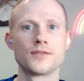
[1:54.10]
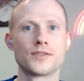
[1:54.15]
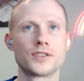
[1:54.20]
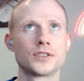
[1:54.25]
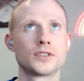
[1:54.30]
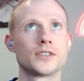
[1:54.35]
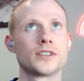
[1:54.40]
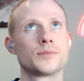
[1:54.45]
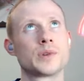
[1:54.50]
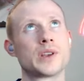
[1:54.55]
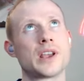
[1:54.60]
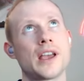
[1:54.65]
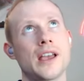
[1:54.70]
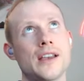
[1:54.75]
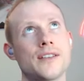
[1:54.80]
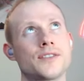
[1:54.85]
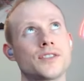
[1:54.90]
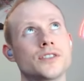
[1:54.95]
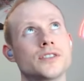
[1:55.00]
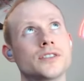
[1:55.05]
your
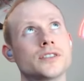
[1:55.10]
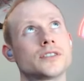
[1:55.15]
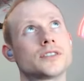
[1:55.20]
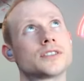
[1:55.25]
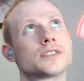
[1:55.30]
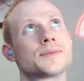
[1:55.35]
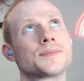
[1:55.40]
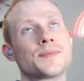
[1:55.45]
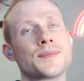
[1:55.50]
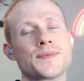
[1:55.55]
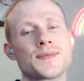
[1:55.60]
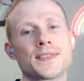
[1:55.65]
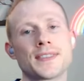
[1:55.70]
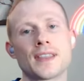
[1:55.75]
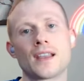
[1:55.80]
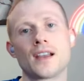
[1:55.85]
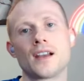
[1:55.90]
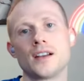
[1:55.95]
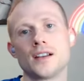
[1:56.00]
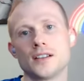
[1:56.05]
behaviors.
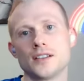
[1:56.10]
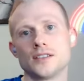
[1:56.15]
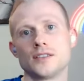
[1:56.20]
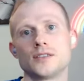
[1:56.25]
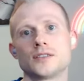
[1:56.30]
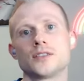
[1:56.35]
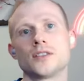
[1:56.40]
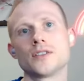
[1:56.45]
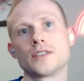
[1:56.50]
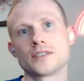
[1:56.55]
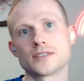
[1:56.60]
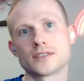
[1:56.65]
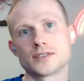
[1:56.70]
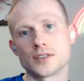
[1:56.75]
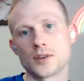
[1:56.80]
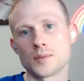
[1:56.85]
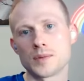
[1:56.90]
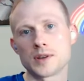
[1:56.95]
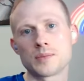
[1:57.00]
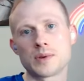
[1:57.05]
So there's
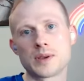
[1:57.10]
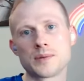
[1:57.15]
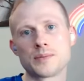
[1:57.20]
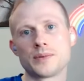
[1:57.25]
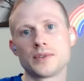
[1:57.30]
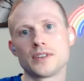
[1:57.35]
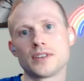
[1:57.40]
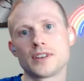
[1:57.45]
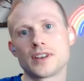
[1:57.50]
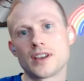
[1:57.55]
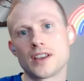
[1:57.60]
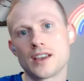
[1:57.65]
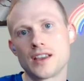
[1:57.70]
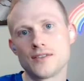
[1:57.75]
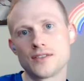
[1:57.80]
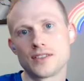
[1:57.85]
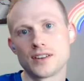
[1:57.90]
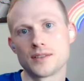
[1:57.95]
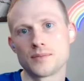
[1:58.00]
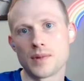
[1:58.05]
so many people,
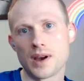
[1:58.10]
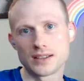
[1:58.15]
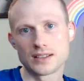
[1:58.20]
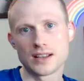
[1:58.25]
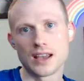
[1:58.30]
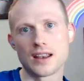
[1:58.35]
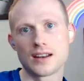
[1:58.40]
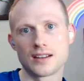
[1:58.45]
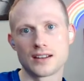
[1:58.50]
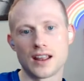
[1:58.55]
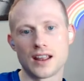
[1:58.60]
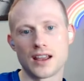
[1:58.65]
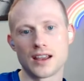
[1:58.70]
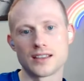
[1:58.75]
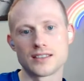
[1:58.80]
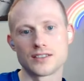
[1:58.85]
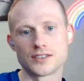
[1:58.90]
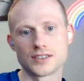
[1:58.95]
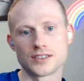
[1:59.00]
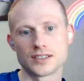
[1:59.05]
even in my
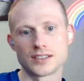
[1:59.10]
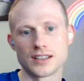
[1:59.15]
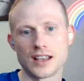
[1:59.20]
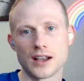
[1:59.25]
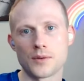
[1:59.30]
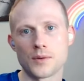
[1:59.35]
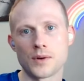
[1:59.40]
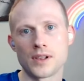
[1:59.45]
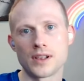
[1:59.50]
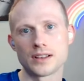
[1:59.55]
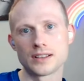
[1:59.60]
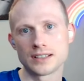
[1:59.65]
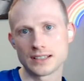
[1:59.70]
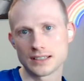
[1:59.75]
day-to-day, they're just like, well, at